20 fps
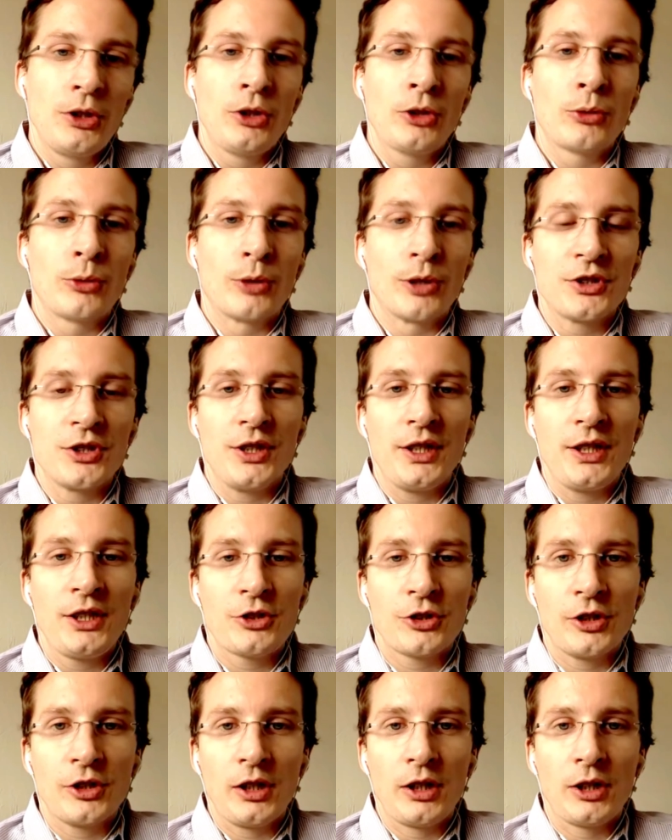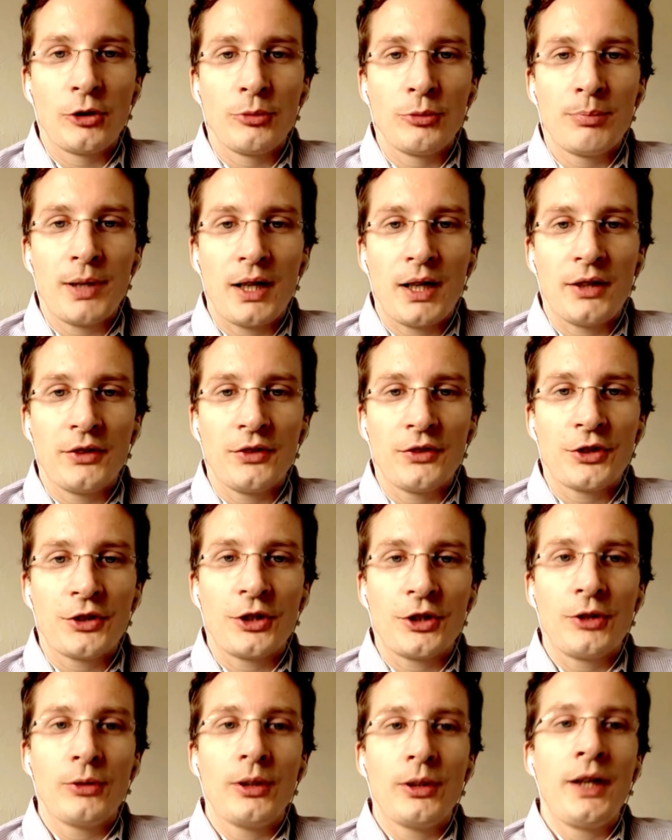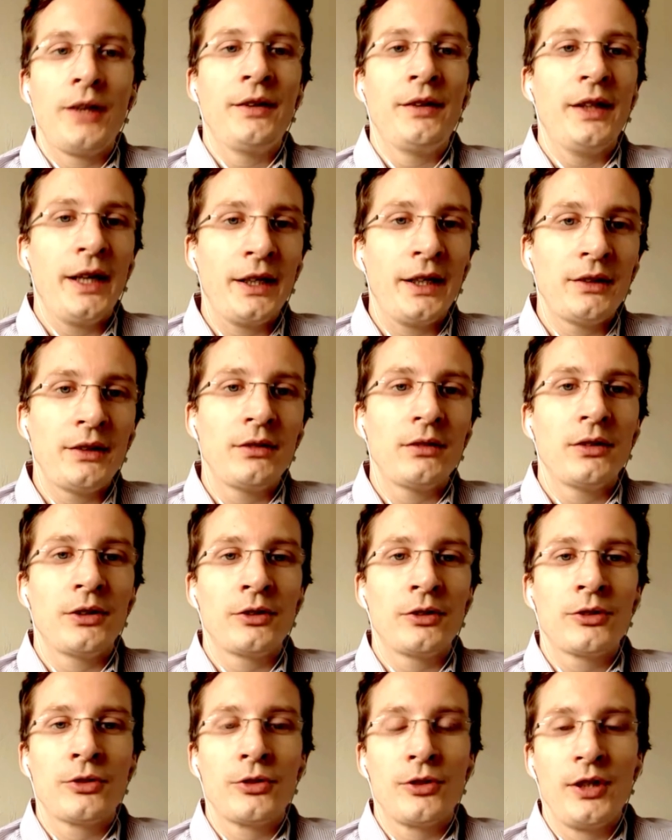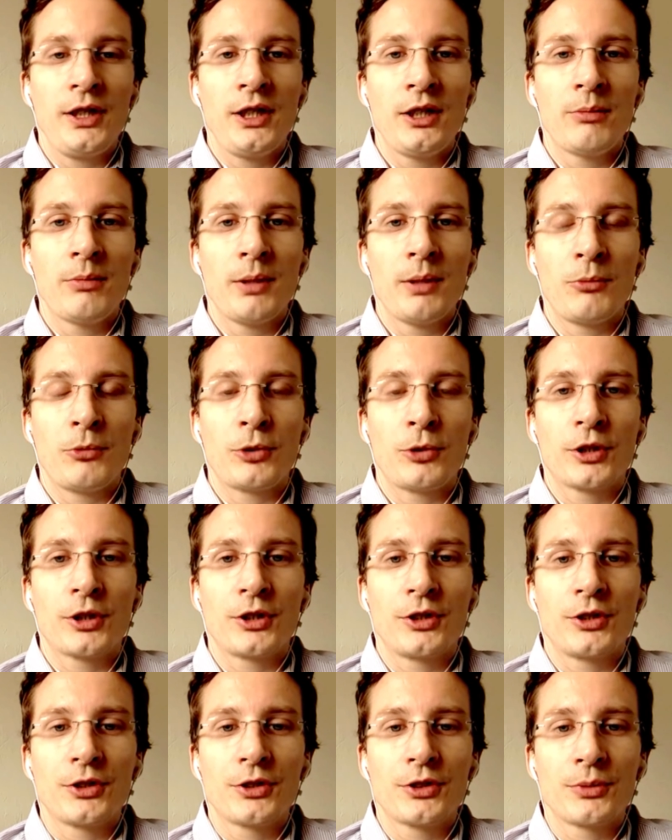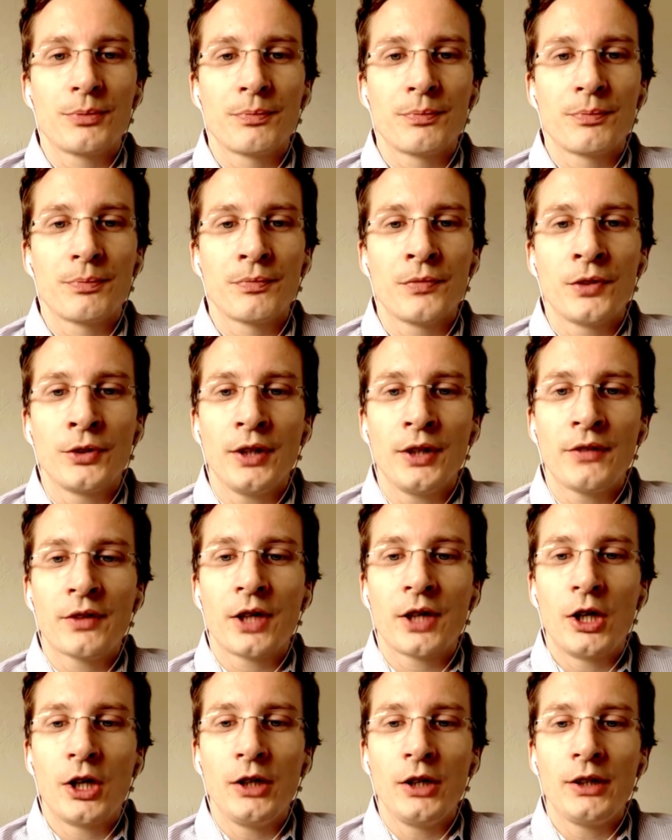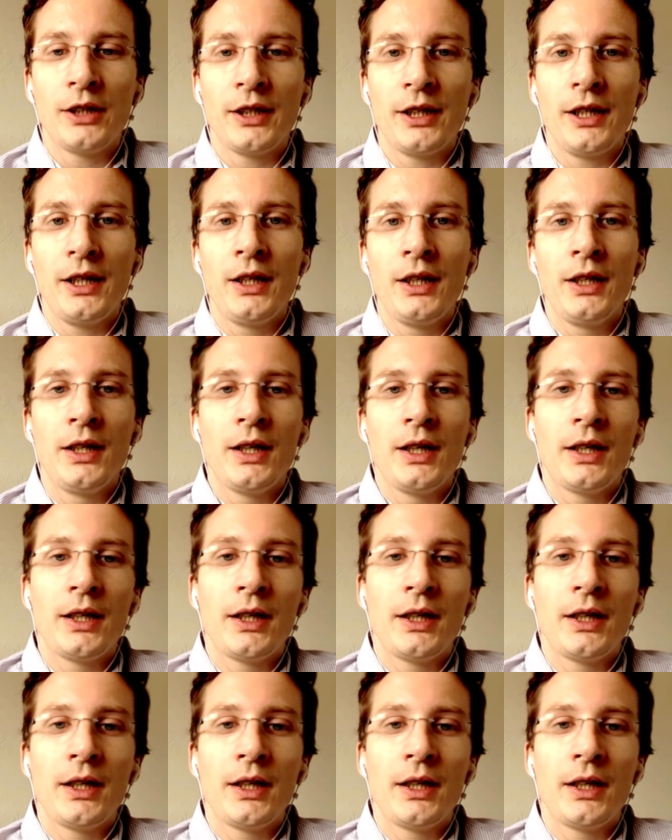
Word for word: towards an internal load balancer and then to the EMM workers. So that's currently